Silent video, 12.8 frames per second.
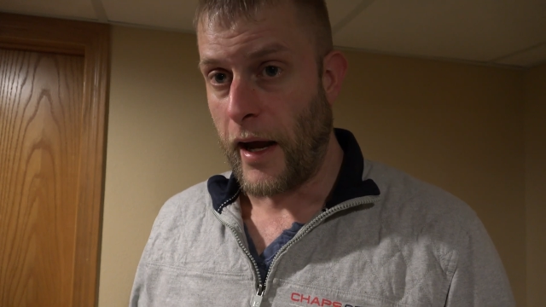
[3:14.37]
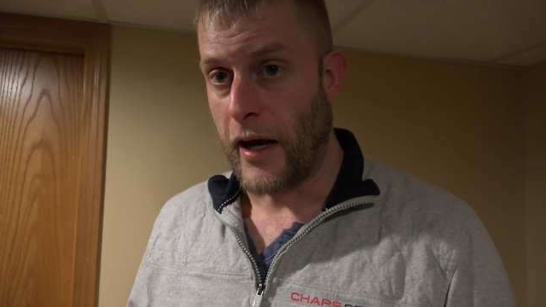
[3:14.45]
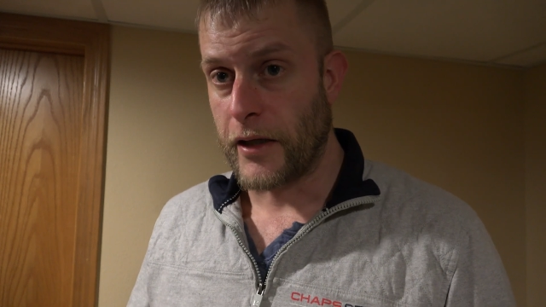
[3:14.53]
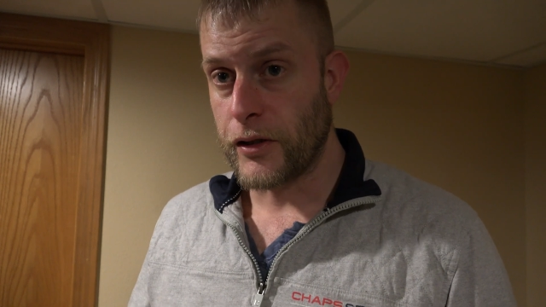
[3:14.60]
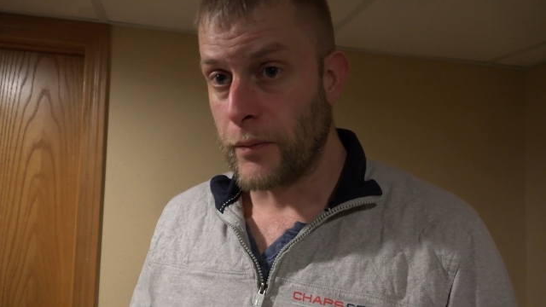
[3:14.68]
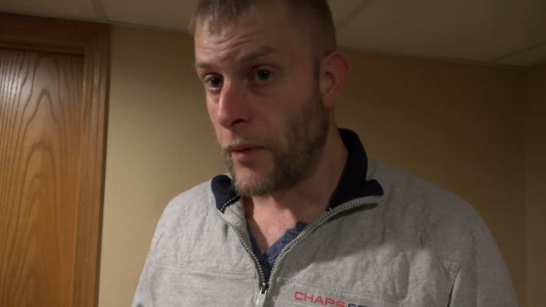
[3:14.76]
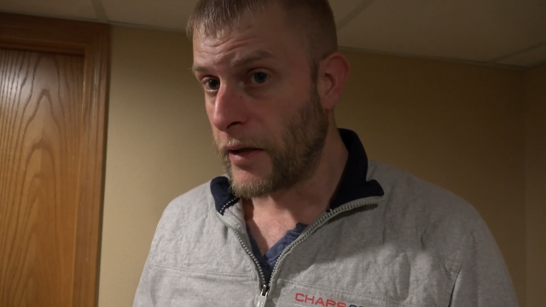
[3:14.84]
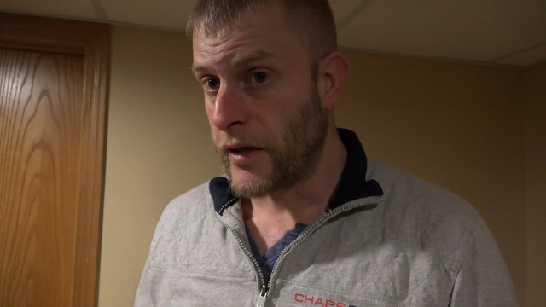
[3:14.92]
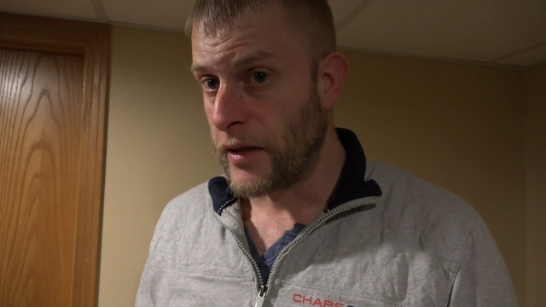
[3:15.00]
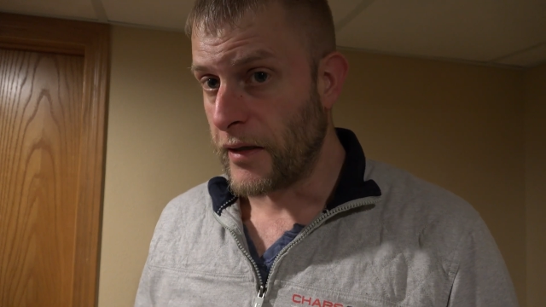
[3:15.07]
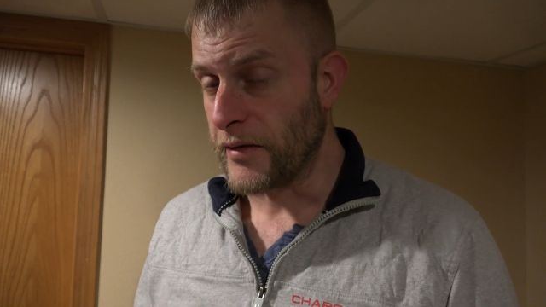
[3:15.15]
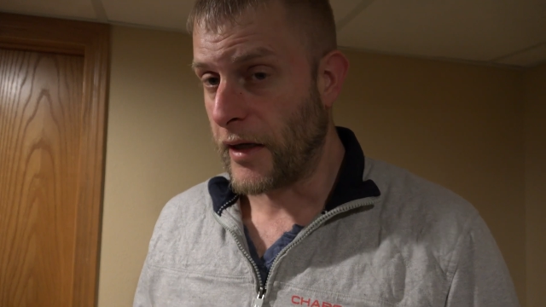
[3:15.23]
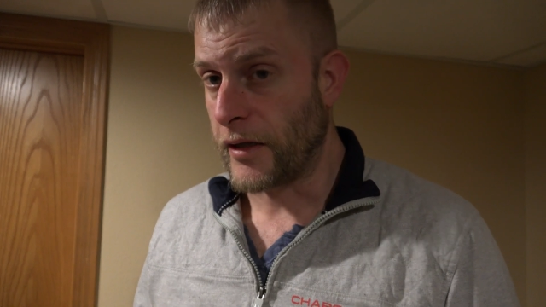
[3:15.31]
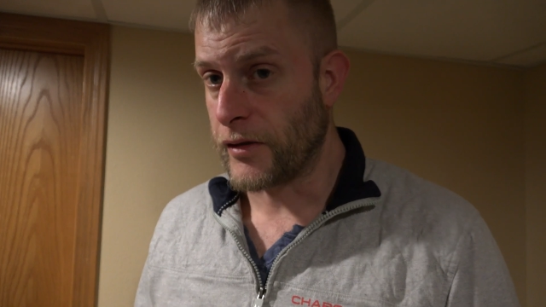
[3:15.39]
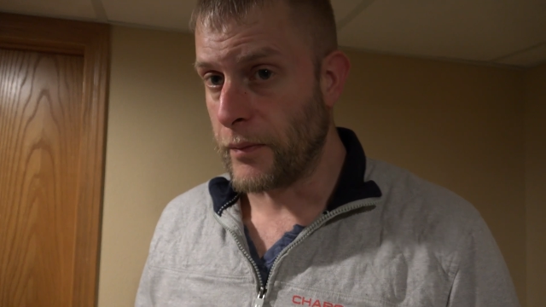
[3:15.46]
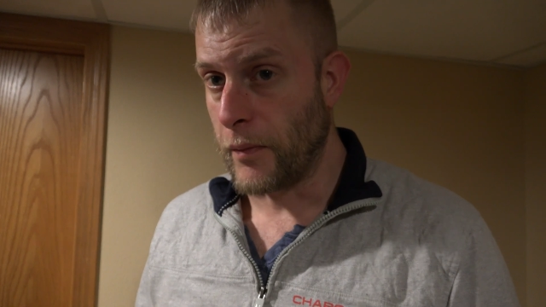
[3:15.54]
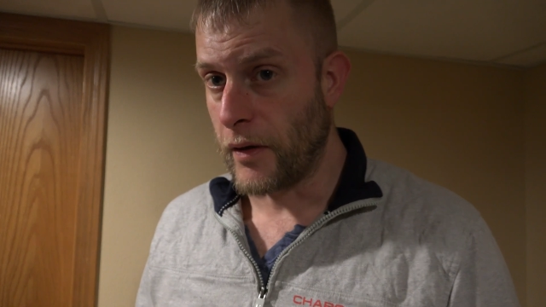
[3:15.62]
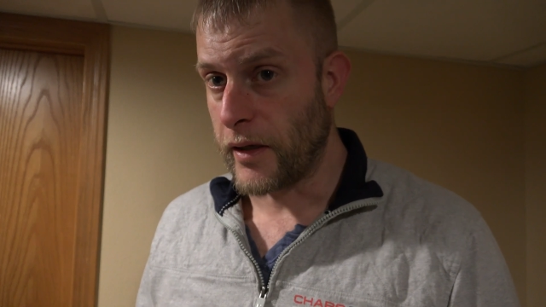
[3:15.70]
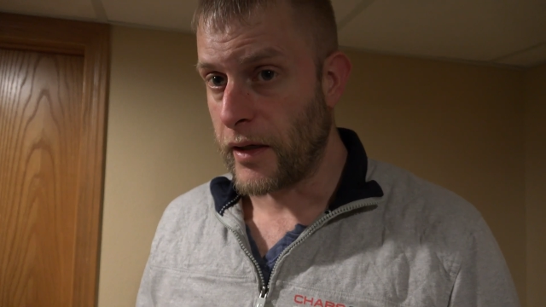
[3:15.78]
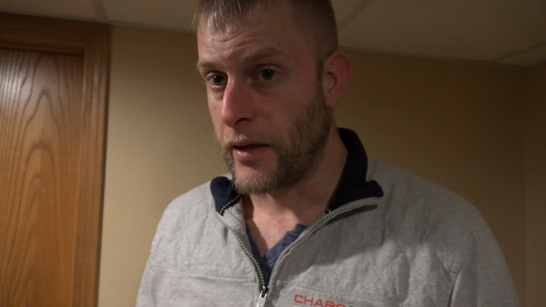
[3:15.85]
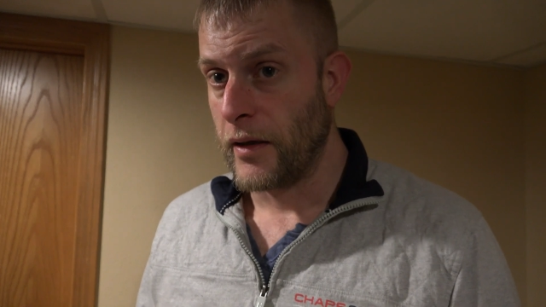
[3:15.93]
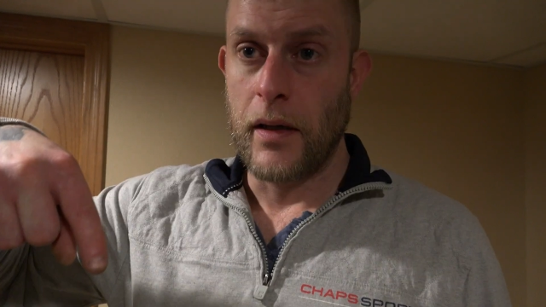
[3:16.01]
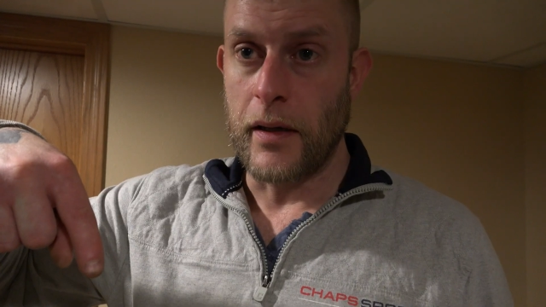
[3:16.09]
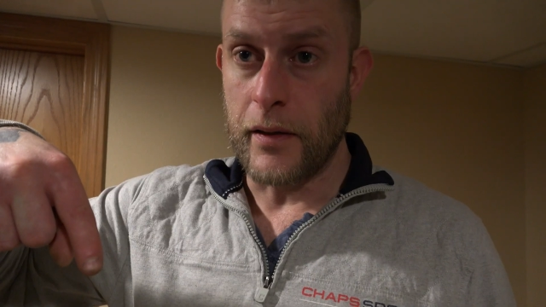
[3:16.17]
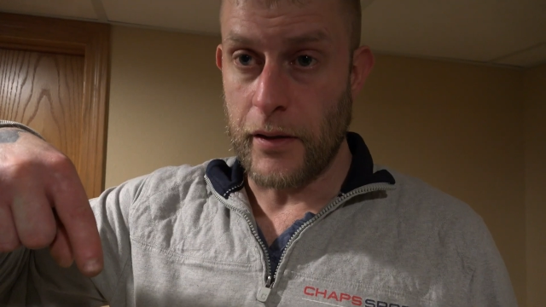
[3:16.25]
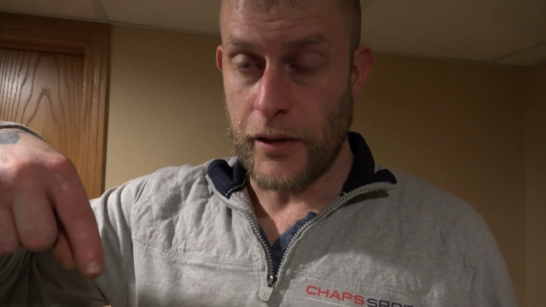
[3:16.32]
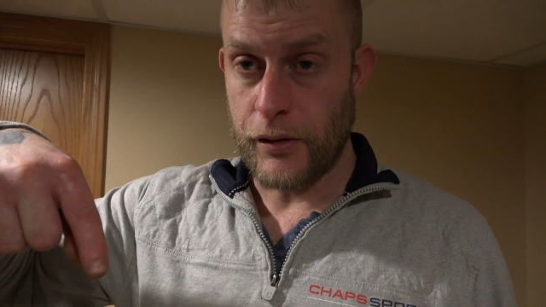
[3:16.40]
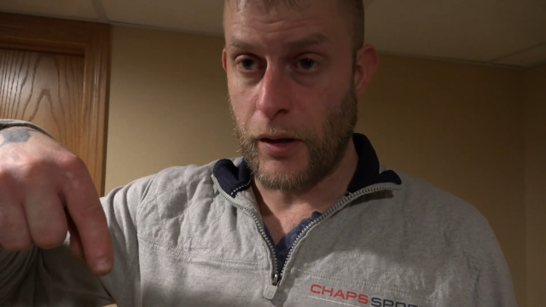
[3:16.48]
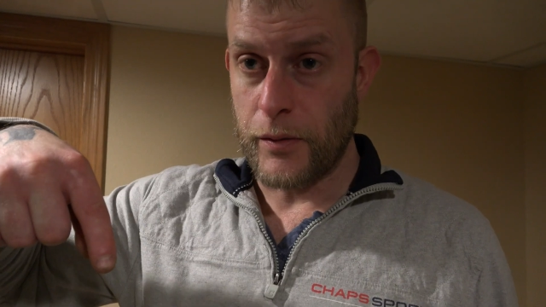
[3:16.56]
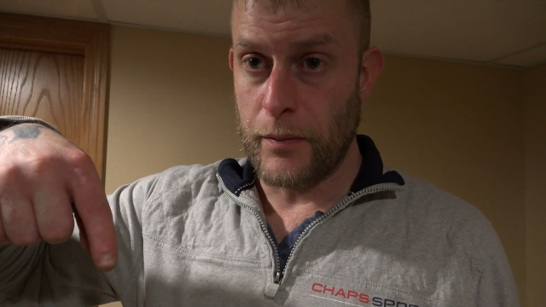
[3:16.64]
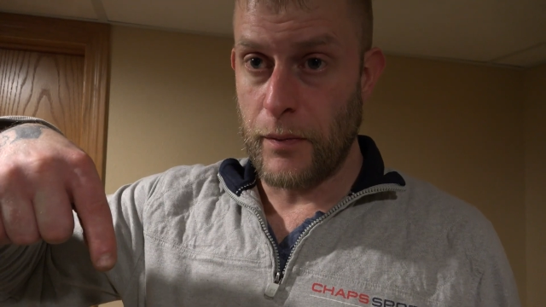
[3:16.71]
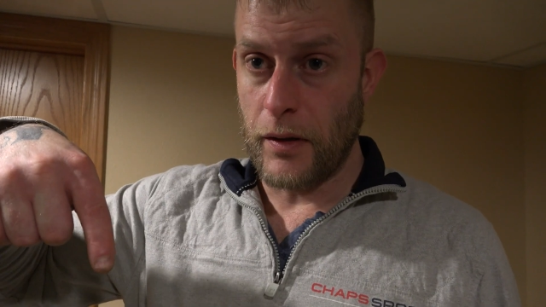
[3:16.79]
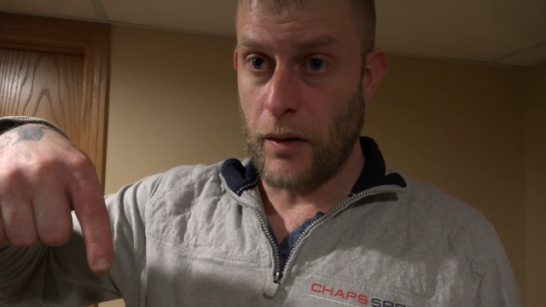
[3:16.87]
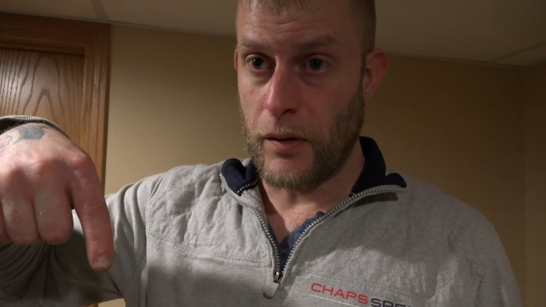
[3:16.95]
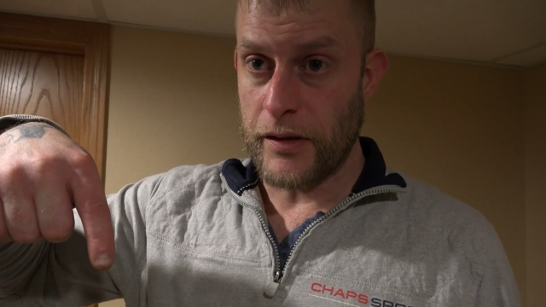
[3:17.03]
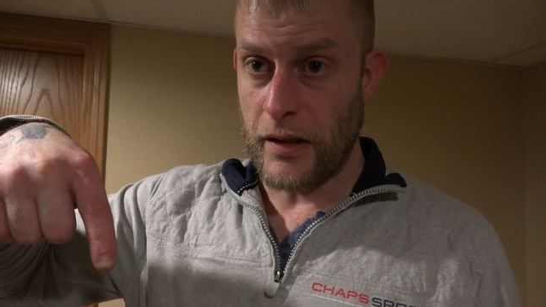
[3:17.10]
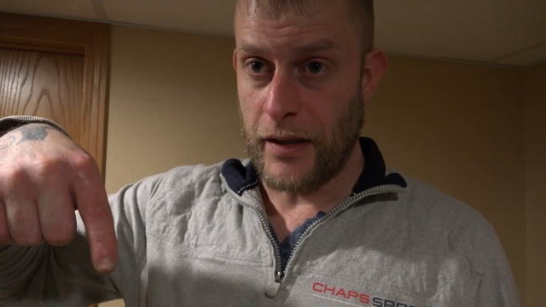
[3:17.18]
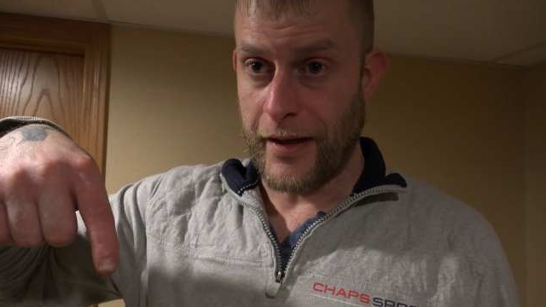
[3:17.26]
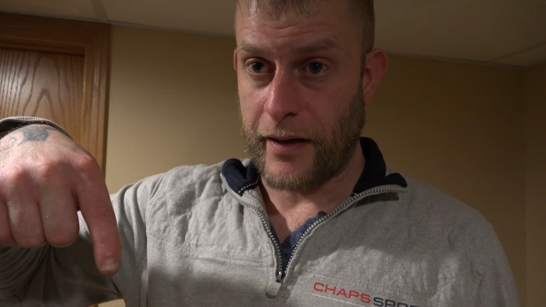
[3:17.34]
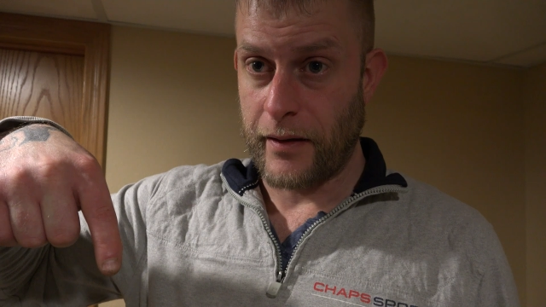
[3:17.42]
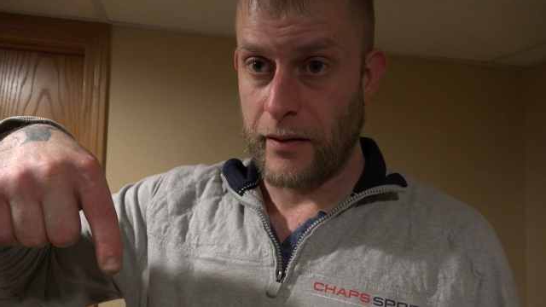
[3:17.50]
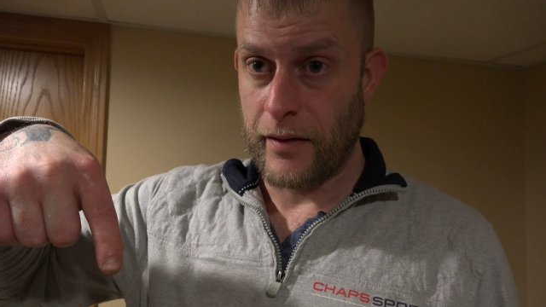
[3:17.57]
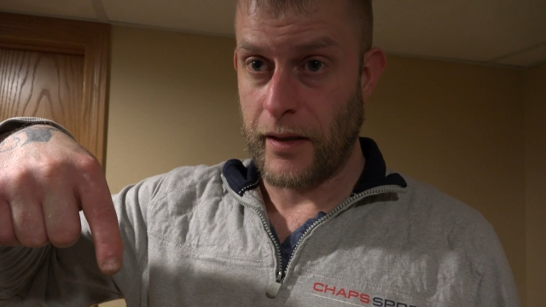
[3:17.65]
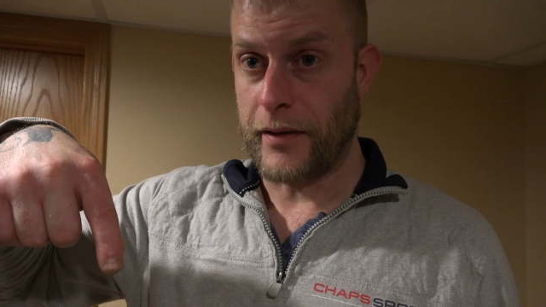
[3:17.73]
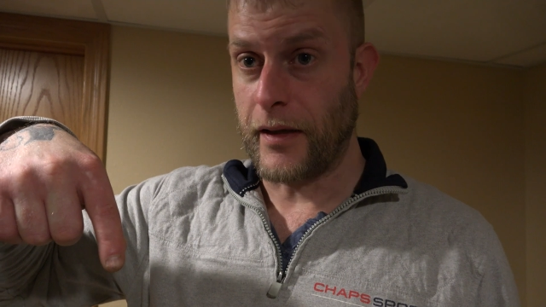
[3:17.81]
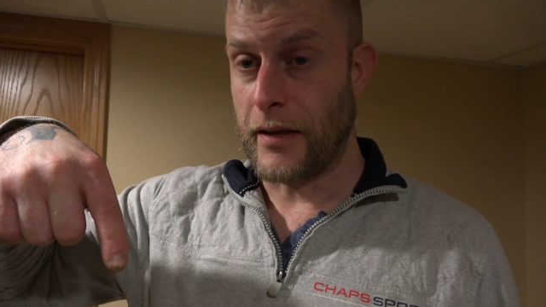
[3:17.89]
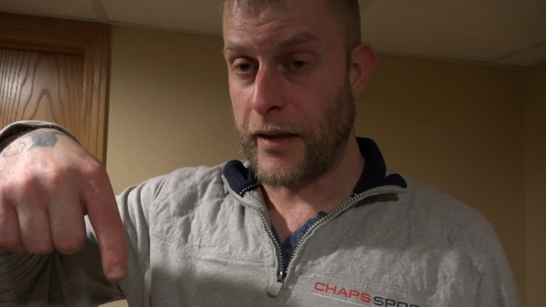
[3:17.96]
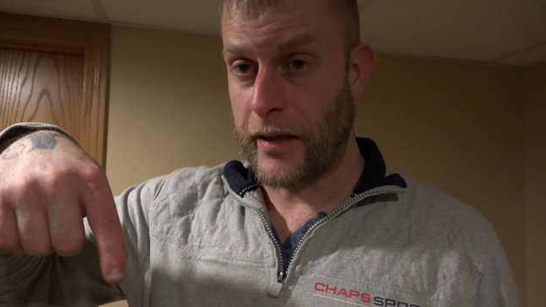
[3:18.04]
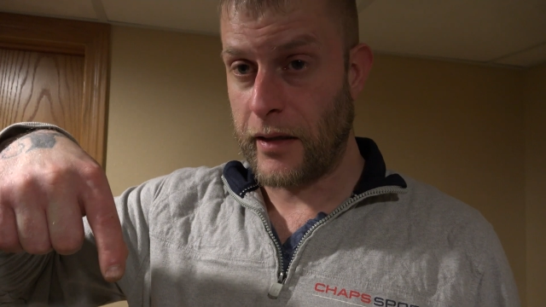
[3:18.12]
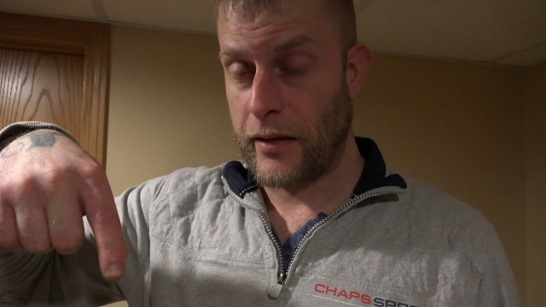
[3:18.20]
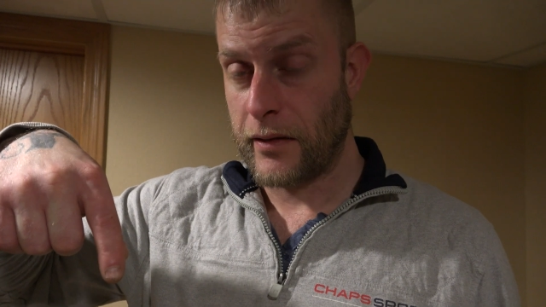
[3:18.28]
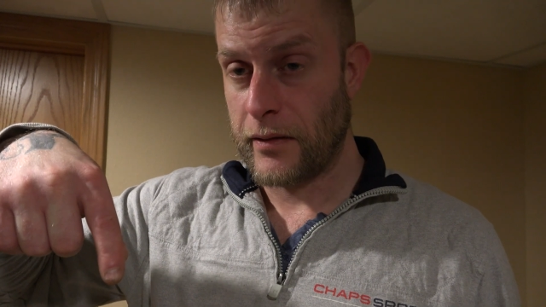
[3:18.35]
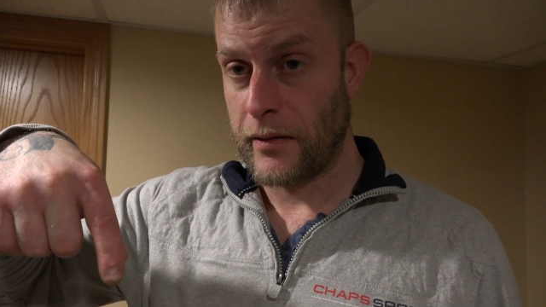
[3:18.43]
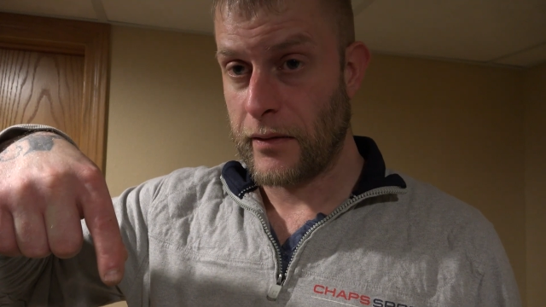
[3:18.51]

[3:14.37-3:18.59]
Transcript: Extra money is extra money. In the description below is a link. Hit the link,